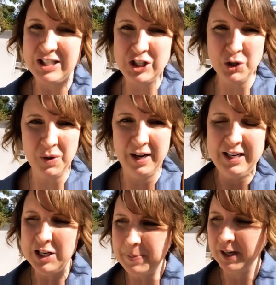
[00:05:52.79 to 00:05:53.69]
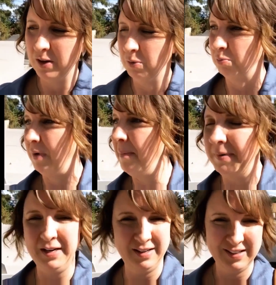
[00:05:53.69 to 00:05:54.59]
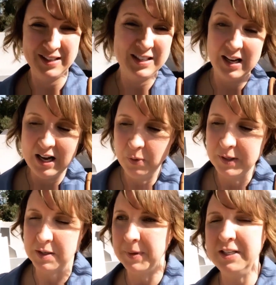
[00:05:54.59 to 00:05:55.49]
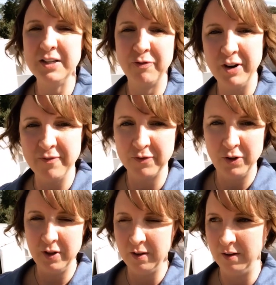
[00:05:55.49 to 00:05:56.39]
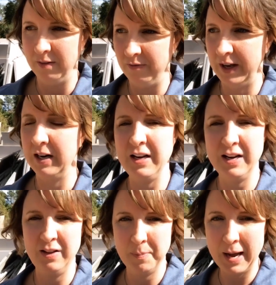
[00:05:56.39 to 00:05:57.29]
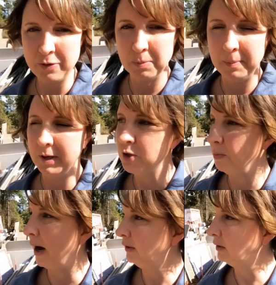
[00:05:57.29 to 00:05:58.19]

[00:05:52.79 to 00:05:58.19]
so I need to pick a remnant because I kind of want something different for the vanity in the bathroom at Millie's Remodel.